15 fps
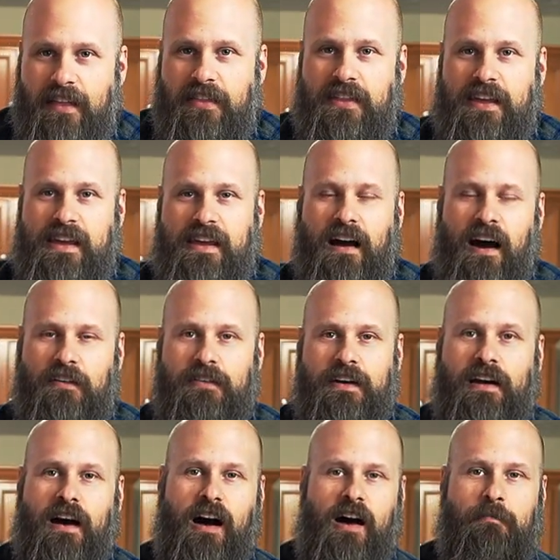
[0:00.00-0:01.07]
the
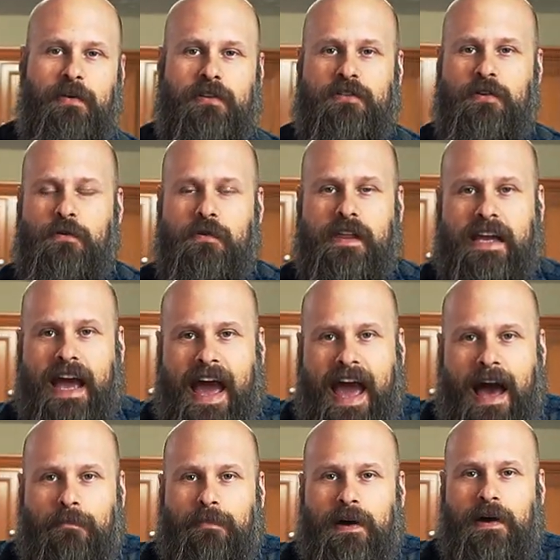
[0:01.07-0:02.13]
oven up to the
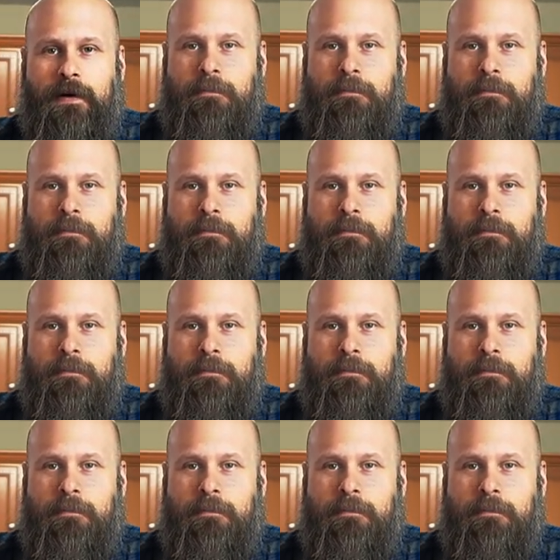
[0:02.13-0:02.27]
app.